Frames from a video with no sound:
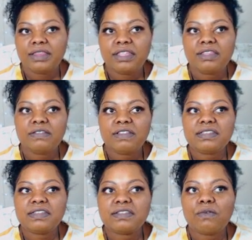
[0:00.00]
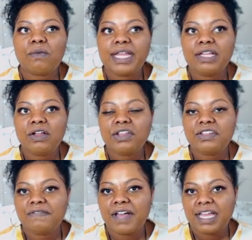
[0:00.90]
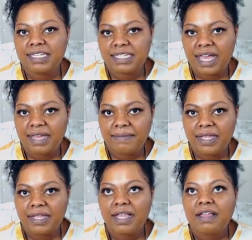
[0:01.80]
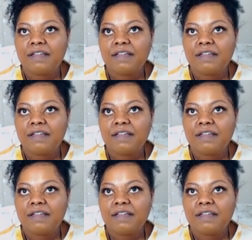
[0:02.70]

This is this is a waiting on divine timing.